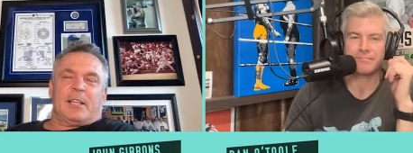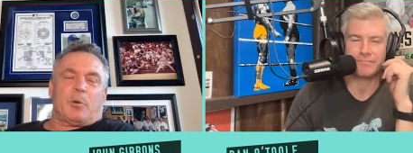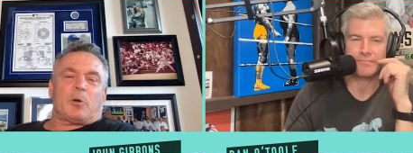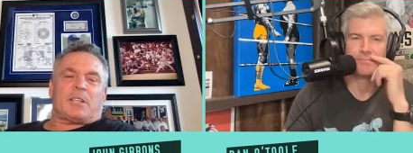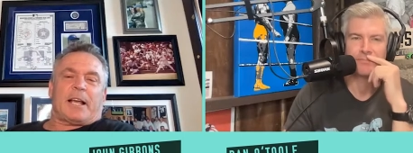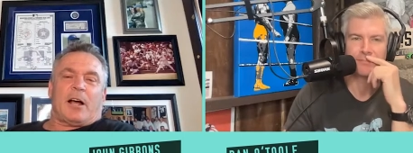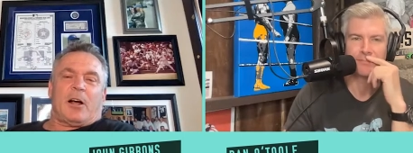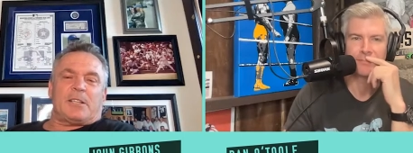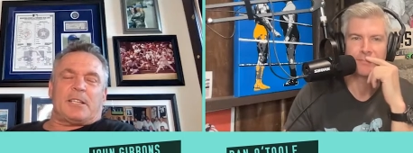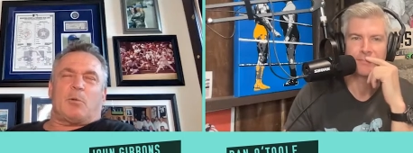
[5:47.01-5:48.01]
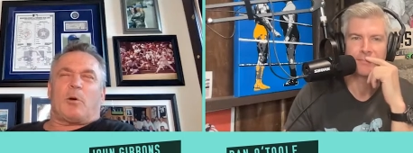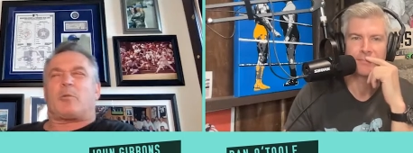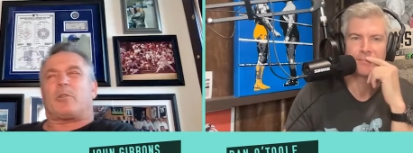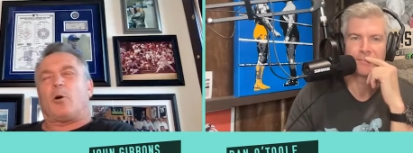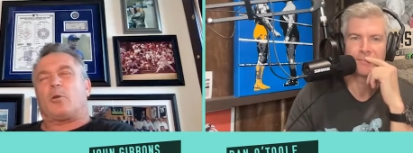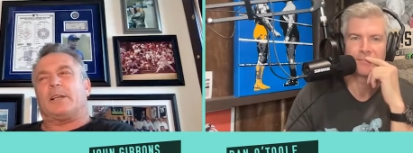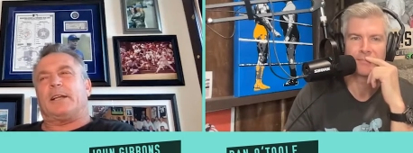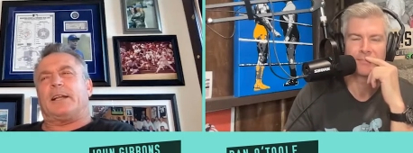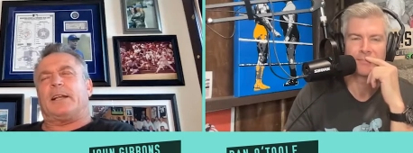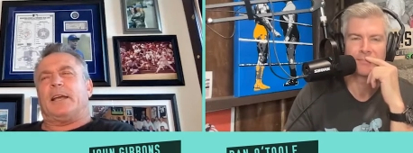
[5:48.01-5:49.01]
Speaker 1: sports psychologist. He worked with
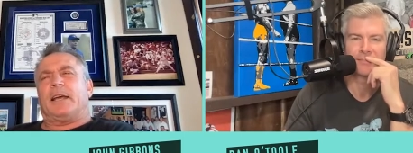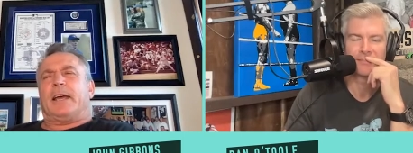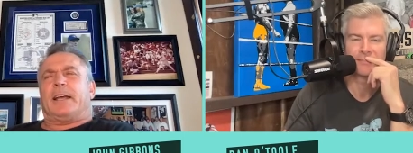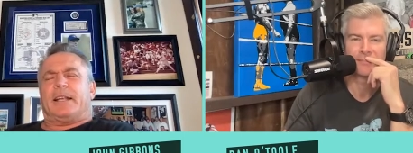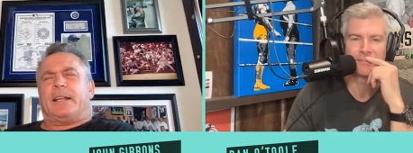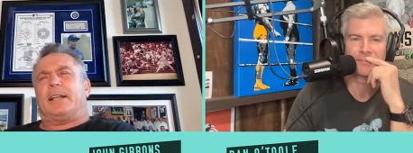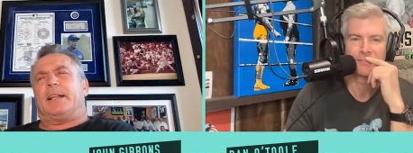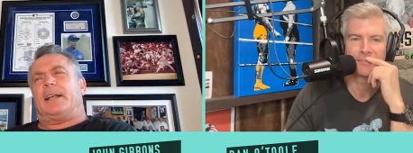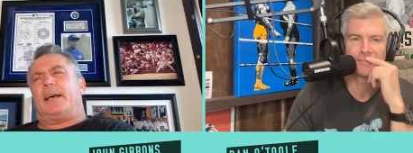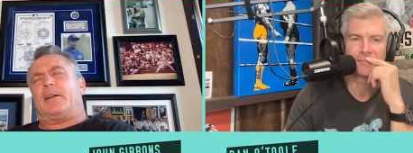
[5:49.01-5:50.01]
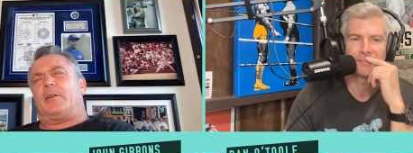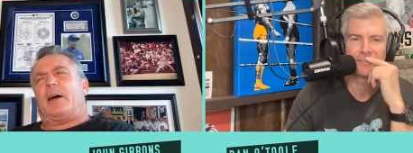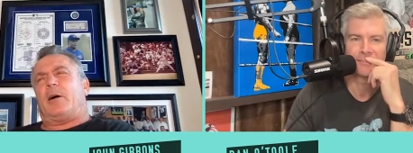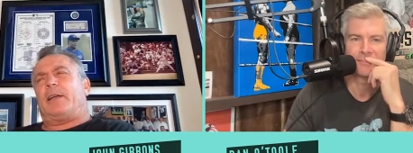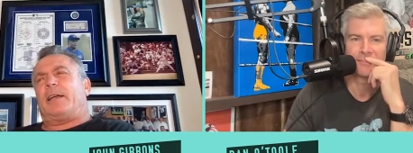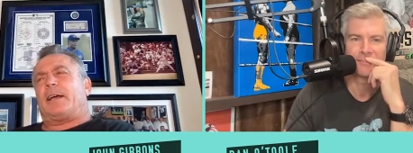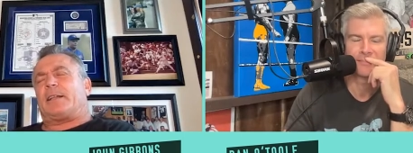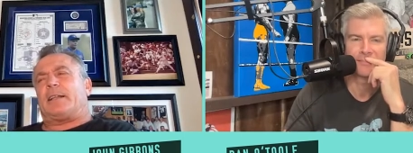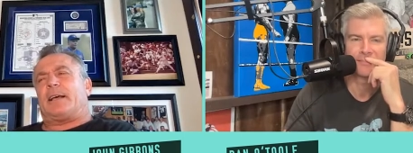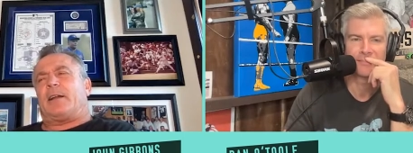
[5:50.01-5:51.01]
Oakland, and then I don't know
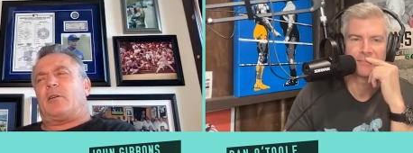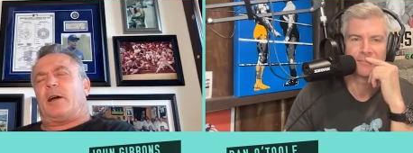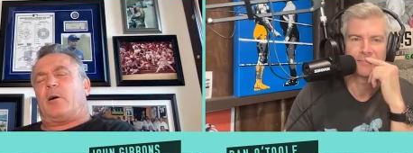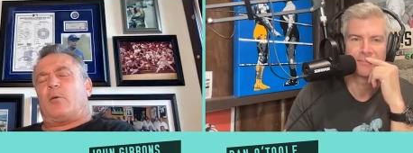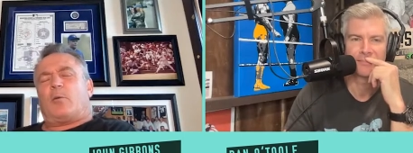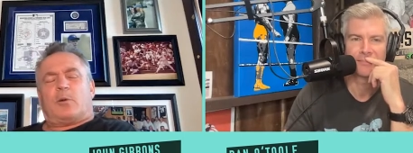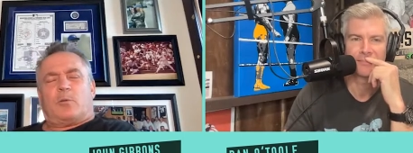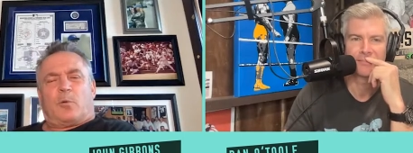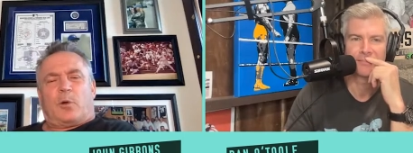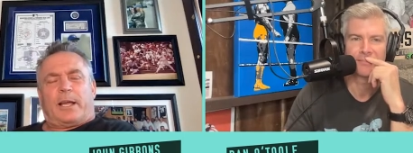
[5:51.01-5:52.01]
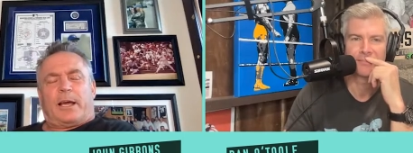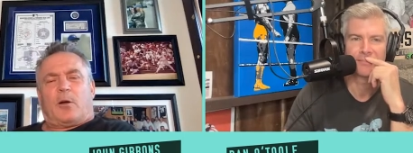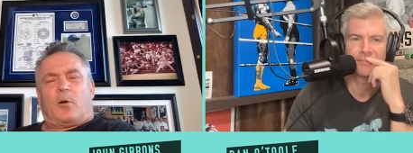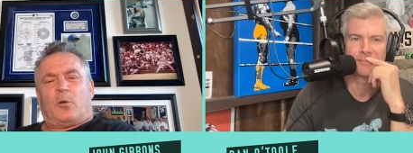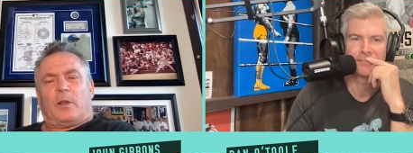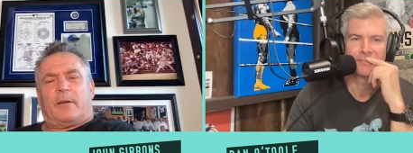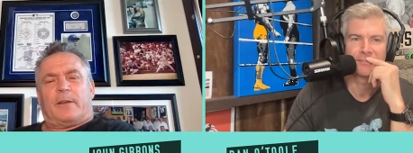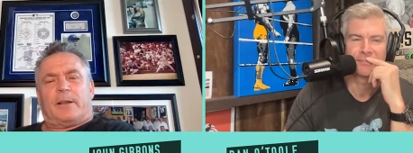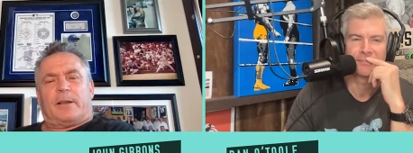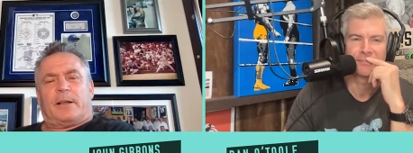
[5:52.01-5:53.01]
how Roy got a hold of it.